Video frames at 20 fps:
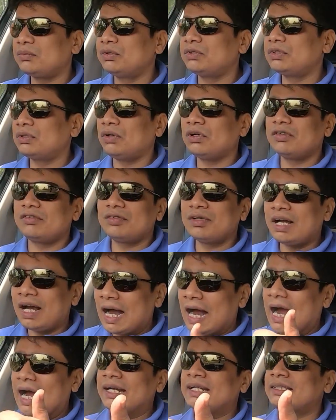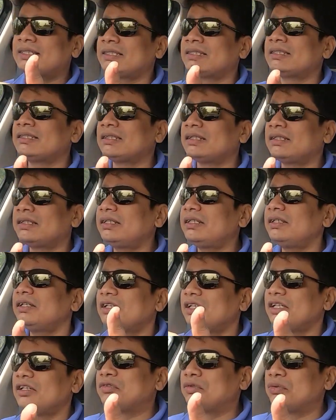which a lot of high-distance journey,
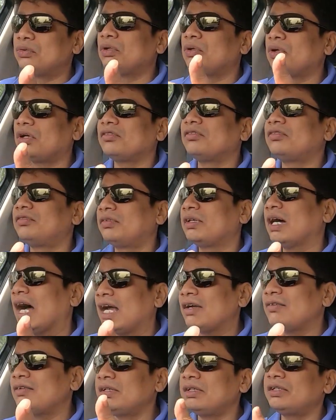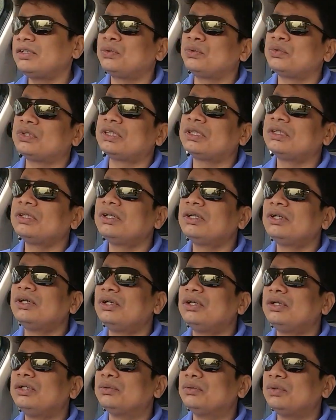if you do a lot of highway cruising,
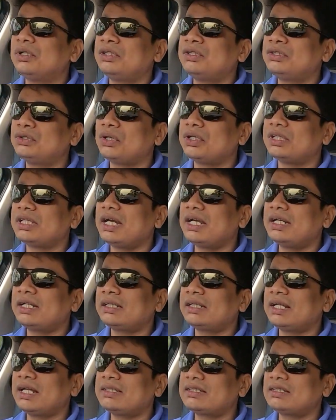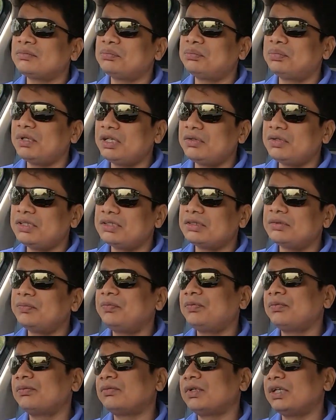you will enjoy that, and that's a big reason
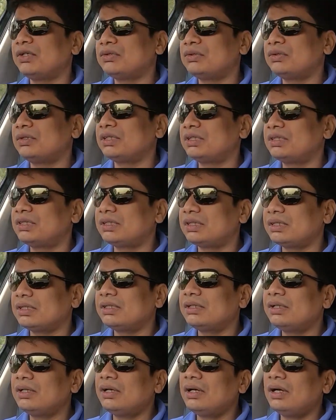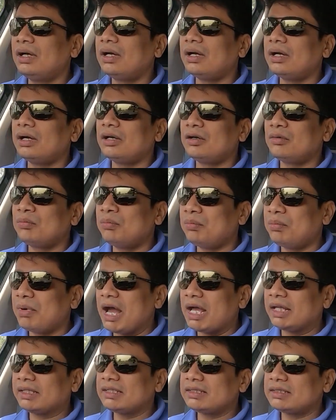where you should consider
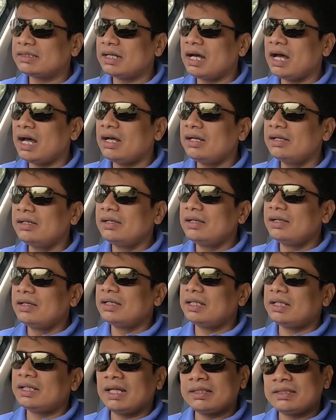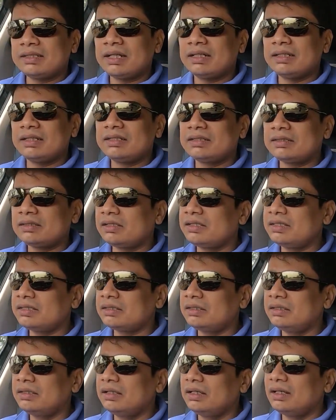buying this car. That's another additional
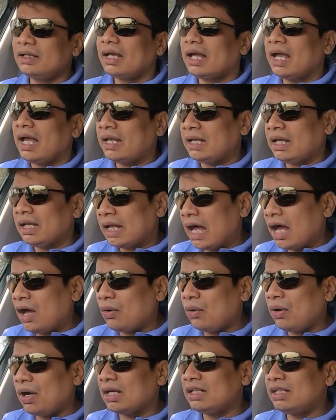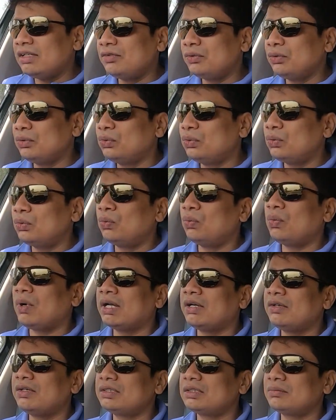reason. And now I'll give you
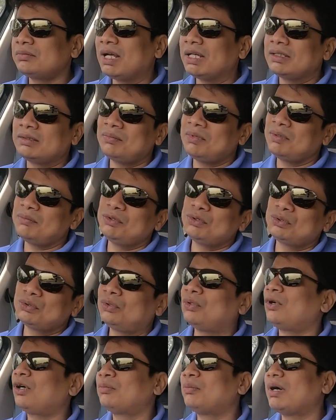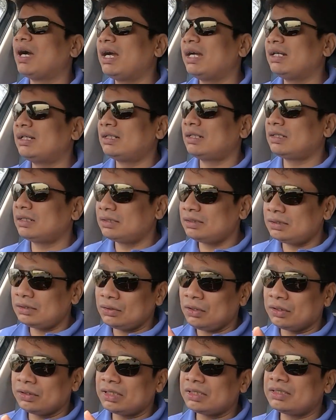one reason, but maybe you should not buy it,
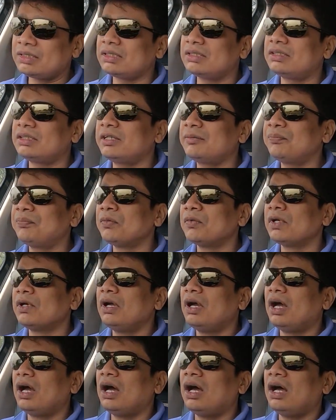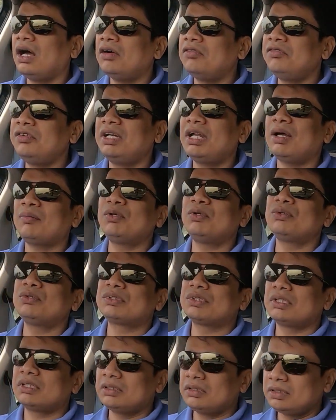not consider it.
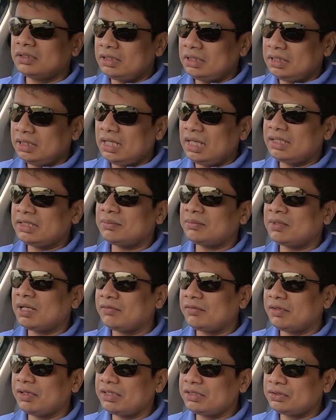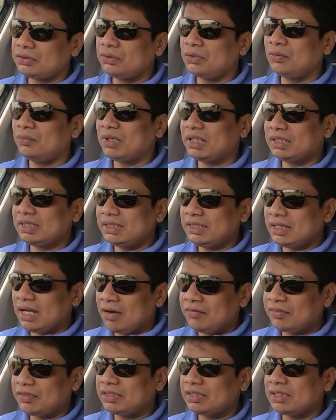VW's dealership network is good, but the
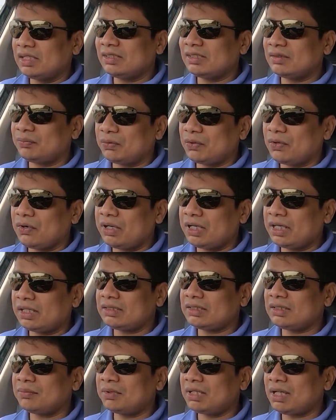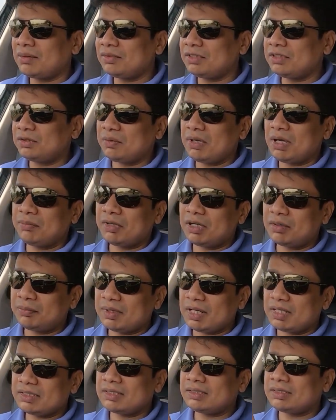after-sales support and sometimes the spare part
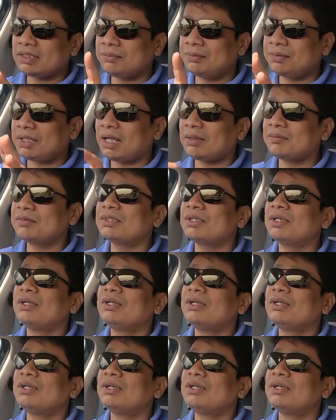prices, sometimes